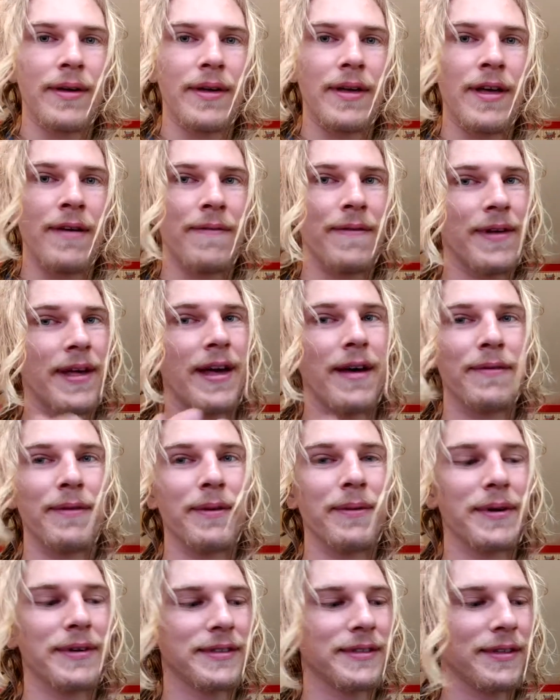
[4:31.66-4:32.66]
if it ever
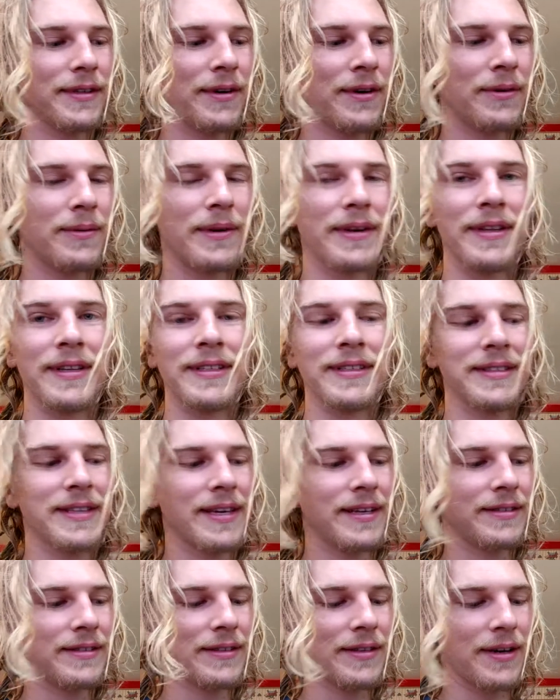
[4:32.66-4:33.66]
wants to load one of these
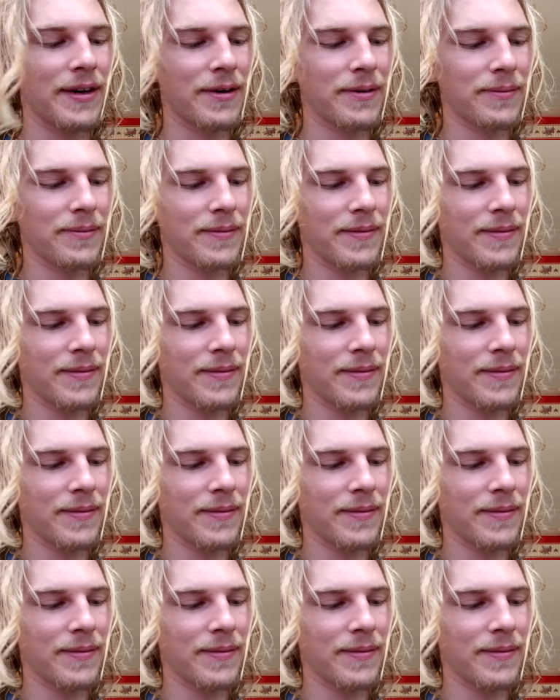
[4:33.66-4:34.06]
days, you know.